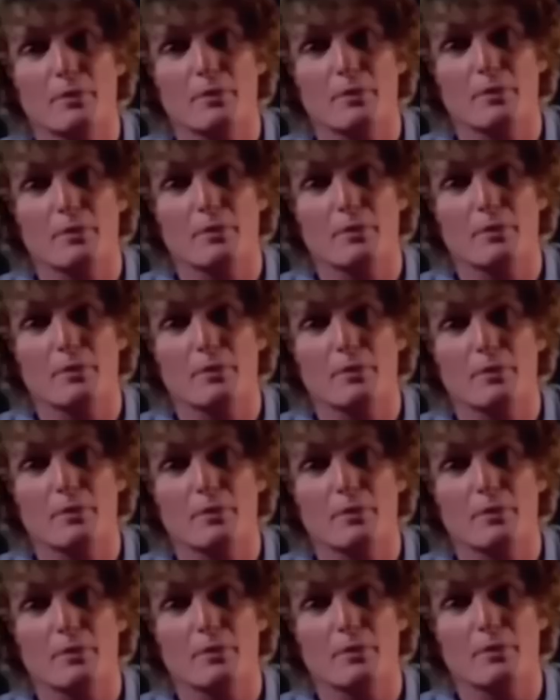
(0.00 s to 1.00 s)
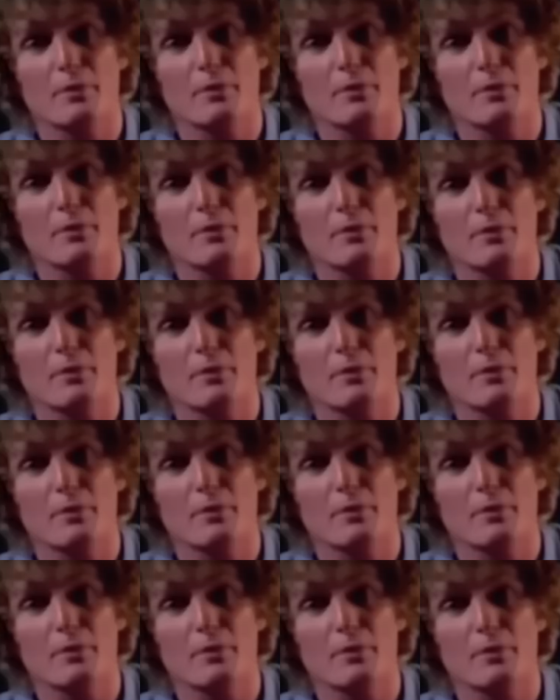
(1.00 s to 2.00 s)

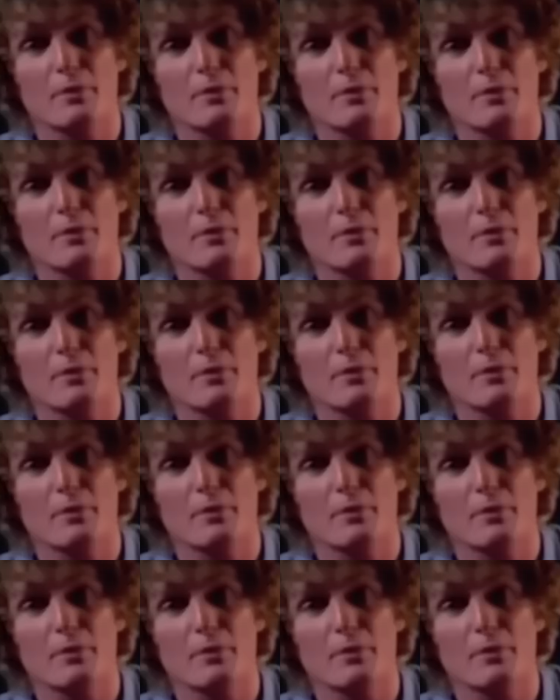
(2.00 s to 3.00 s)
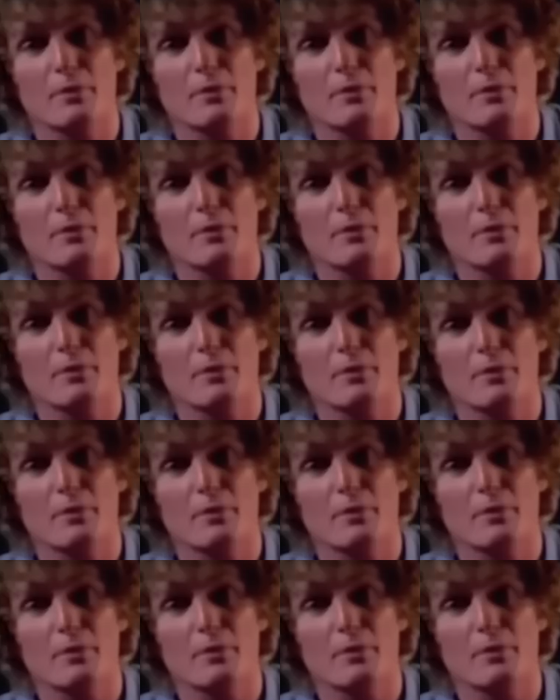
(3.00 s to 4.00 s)

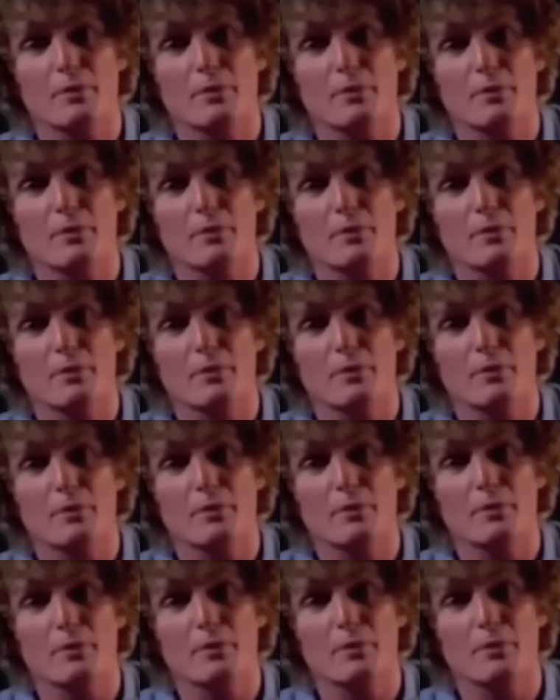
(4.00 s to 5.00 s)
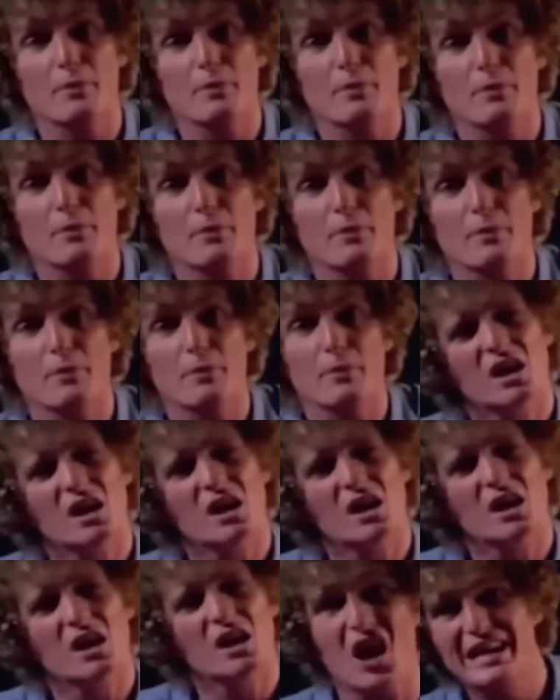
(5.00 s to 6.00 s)

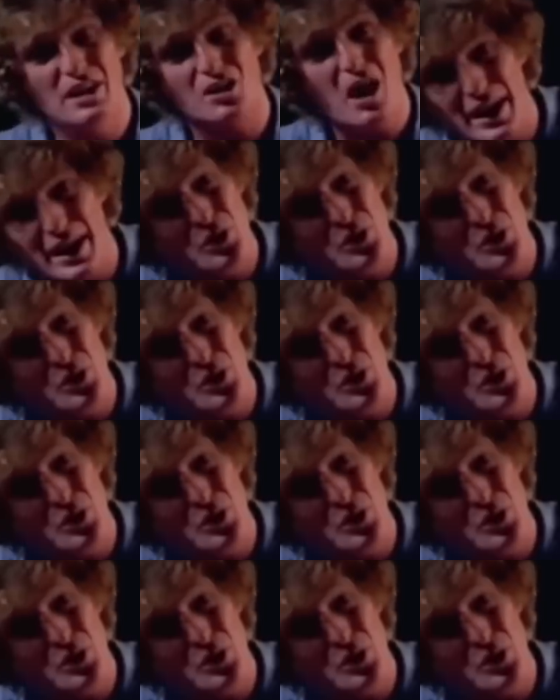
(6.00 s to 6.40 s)
No words are spoken by the person on screen.